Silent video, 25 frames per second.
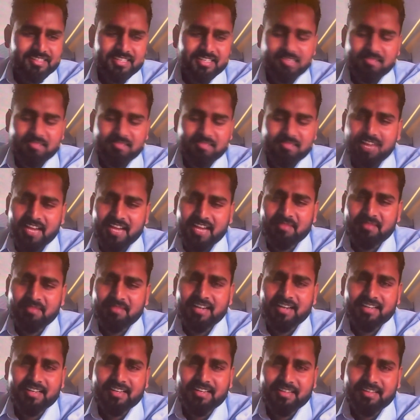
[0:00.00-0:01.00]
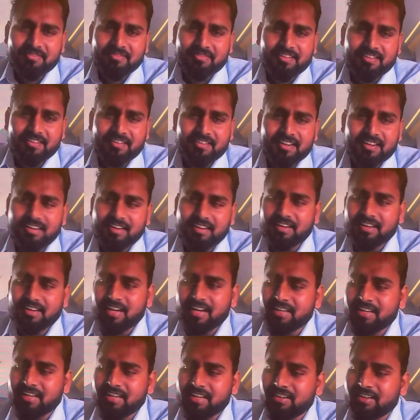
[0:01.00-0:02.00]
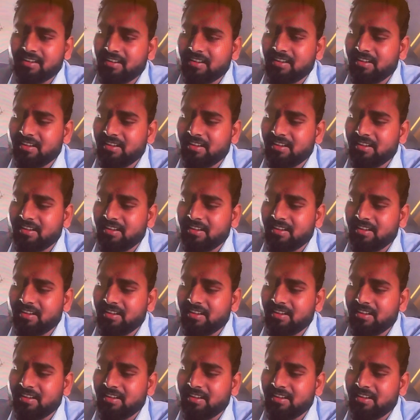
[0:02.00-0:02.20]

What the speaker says: Sometime I really feel like